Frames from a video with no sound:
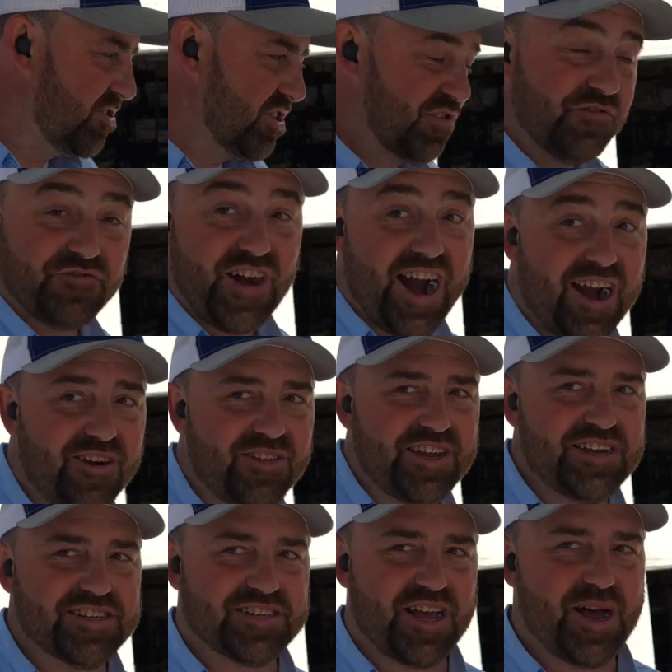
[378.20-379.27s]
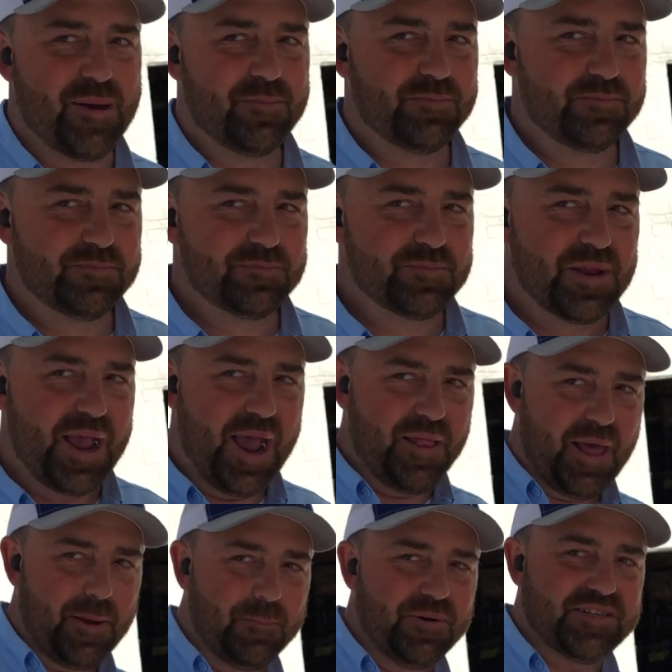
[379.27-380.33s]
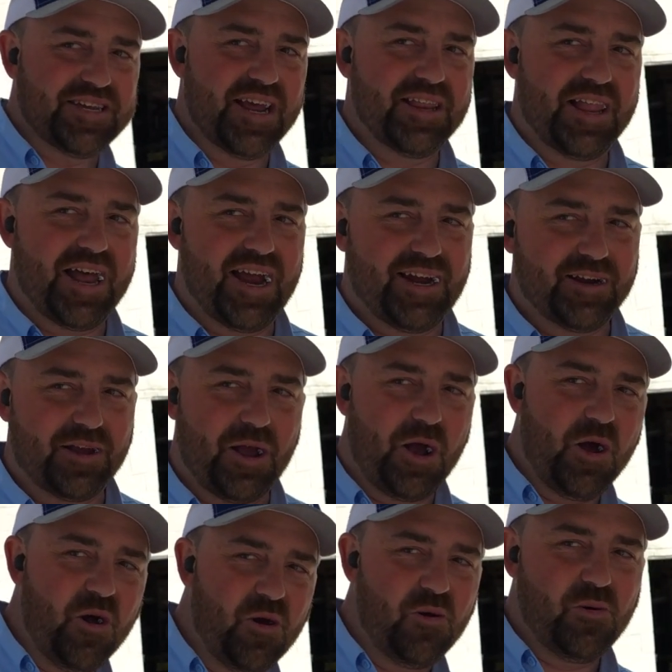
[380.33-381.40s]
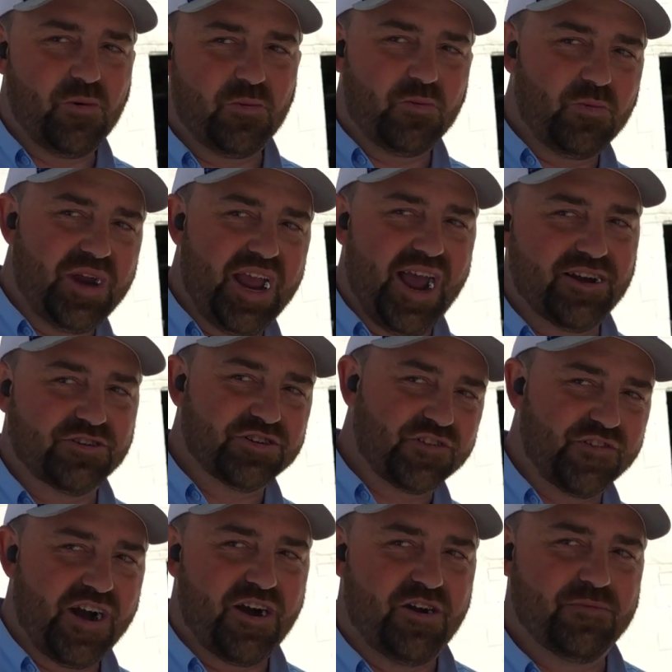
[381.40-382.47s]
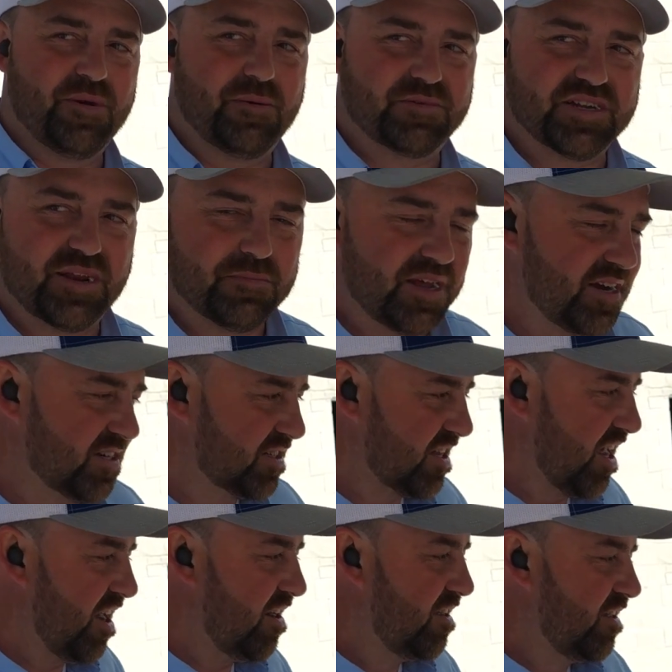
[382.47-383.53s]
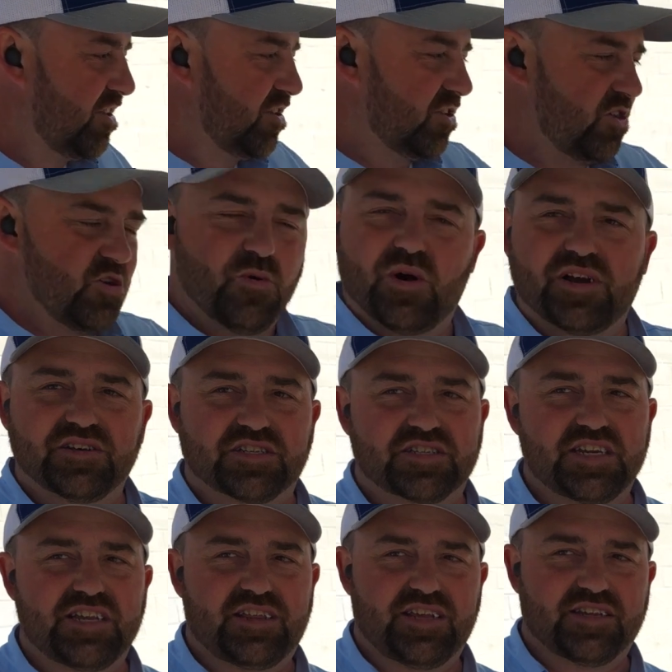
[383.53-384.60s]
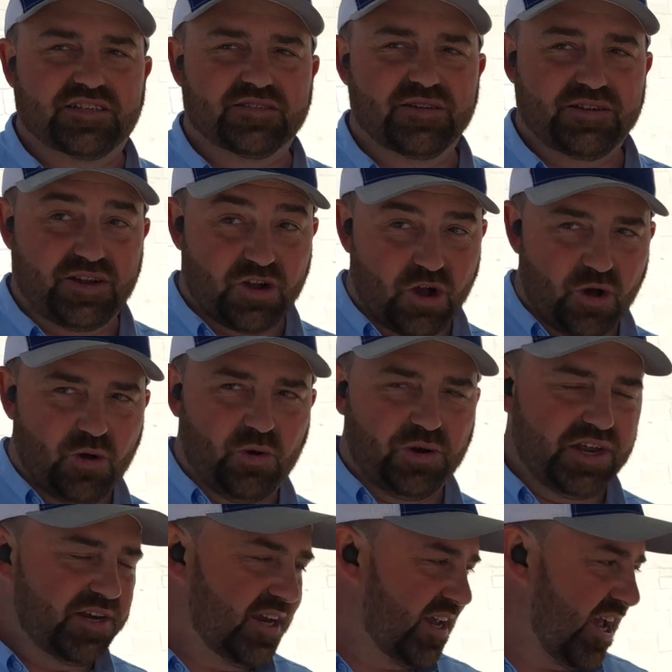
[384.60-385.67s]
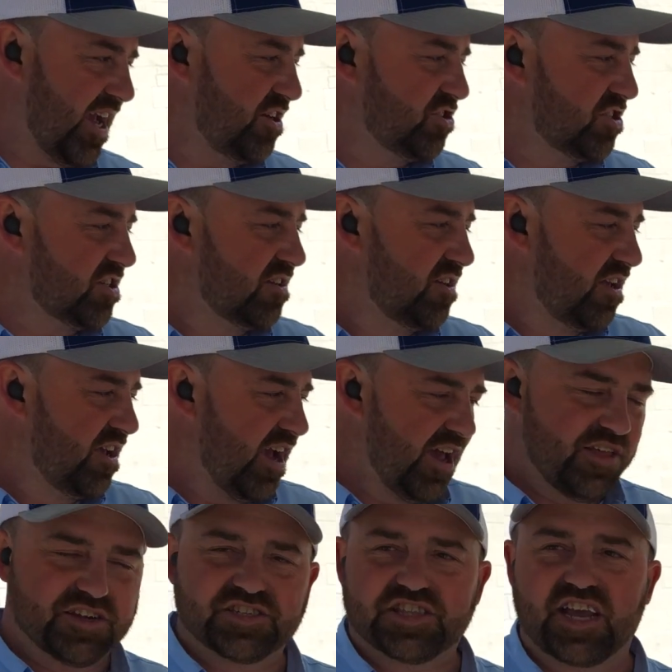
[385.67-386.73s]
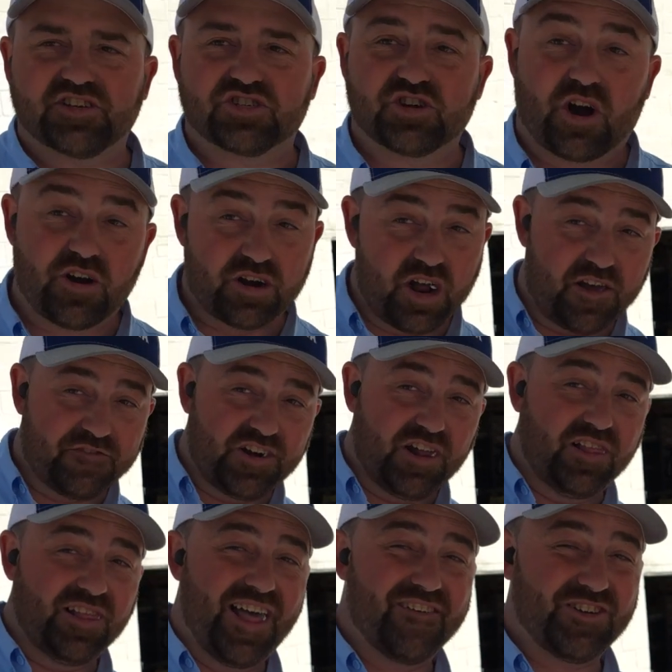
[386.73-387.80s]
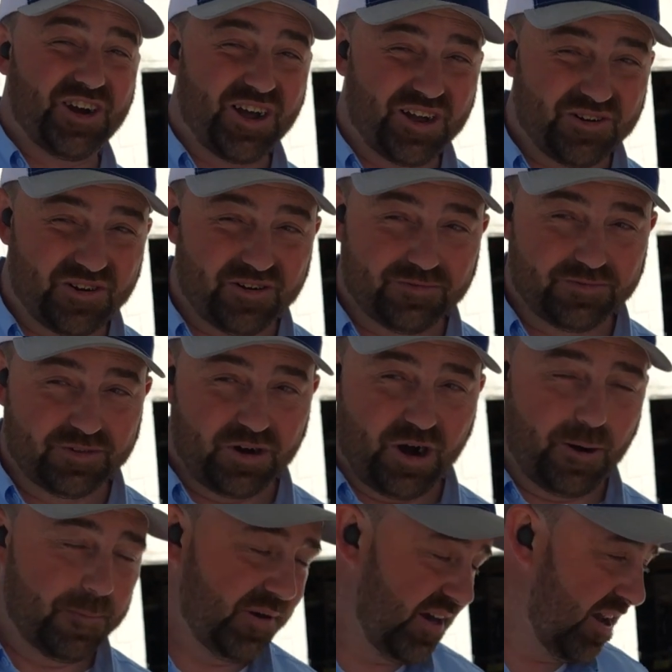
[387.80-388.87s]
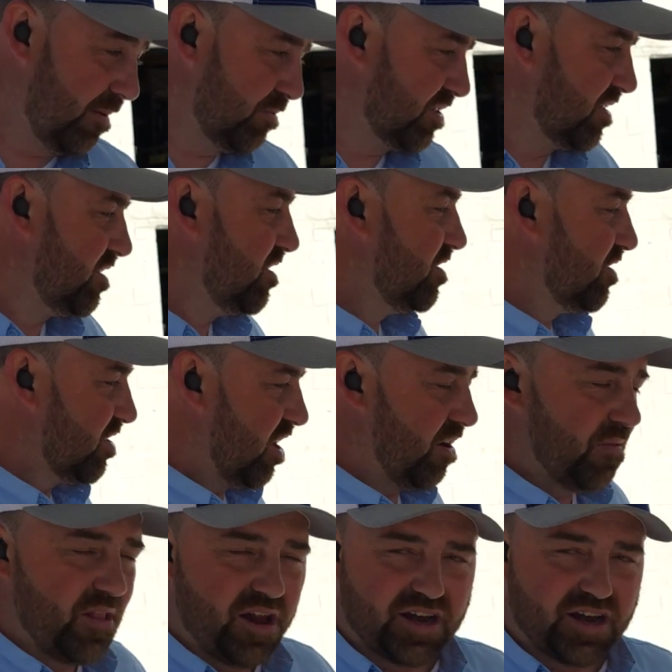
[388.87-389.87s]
just fire these up and like pretend like, oh, we hadn't just fired them up 10 minutes ago, you wouldn't see this cold indication. And this thing started off at 1,100 RPMs. So